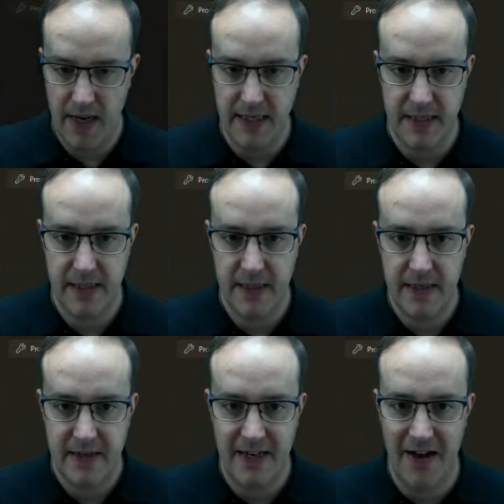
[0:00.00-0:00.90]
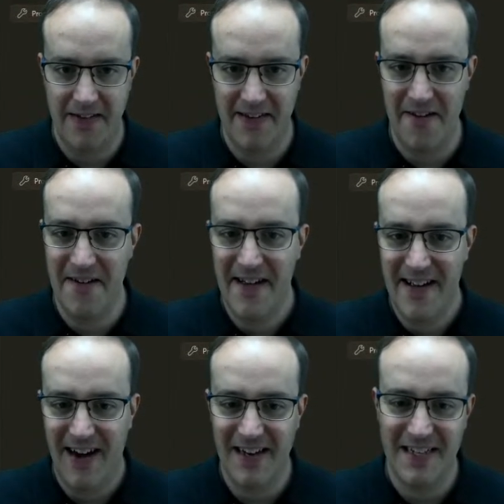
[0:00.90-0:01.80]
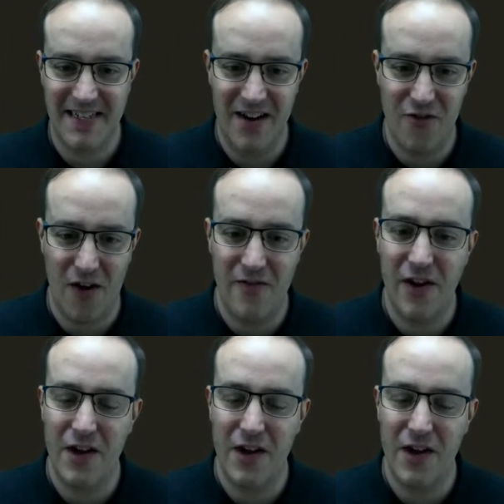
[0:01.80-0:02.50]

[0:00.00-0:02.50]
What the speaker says: place. So under C drive,